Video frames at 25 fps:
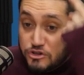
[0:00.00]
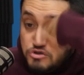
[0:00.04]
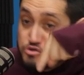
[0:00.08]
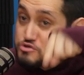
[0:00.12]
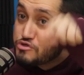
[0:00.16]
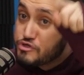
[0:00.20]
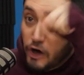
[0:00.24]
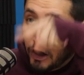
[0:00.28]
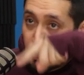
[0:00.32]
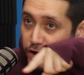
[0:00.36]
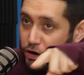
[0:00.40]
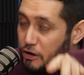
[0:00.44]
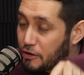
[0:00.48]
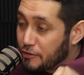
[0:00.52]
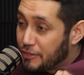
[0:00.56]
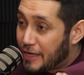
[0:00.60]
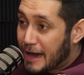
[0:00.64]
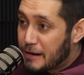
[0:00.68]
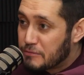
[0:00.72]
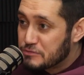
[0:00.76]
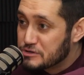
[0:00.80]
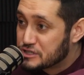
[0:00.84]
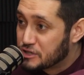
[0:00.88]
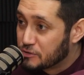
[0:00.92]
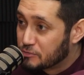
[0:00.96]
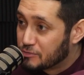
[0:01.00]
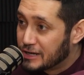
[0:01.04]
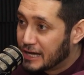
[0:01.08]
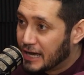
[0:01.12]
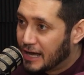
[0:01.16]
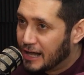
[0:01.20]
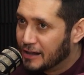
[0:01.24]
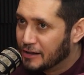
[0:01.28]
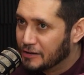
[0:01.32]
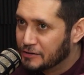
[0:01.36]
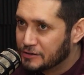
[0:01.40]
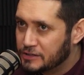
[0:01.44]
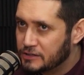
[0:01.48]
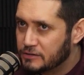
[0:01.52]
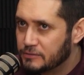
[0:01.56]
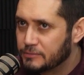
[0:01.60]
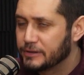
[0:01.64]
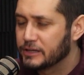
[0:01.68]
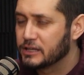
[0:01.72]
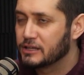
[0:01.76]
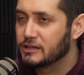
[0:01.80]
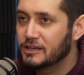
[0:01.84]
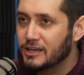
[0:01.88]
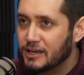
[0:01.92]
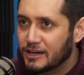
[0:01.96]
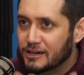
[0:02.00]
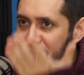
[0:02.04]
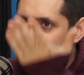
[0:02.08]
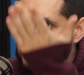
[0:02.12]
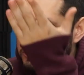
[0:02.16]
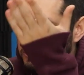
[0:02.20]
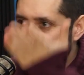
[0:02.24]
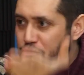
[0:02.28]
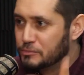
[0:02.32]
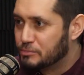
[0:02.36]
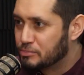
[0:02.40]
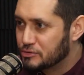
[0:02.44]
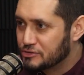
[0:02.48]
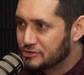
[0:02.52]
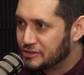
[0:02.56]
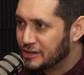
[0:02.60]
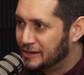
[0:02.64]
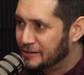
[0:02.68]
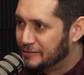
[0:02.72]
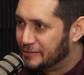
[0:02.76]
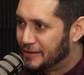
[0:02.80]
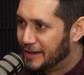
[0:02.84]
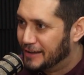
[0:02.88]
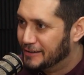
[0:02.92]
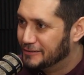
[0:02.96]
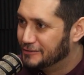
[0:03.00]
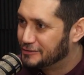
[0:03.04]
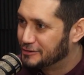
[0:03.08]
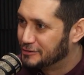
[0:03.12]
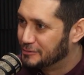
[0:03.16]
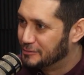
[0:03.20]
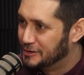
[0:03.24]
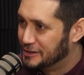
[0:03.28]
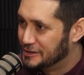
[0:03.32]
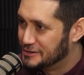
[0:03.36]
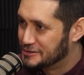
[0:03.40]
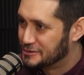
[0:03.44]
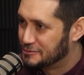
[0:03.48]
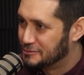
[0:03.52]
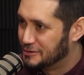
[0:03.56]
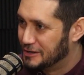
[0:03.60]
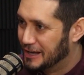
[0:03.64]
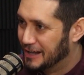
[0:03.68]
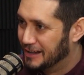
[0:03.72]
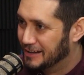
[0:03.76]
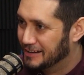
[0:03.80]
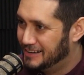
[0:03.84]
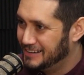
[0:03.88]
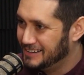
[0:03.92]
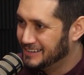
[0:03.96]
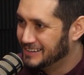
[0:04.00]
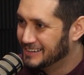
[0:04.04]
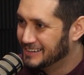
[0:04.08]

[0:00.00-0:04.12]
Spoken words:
you thought all that was the reality. And I'm like, yeah, because you presented that to me as the reality.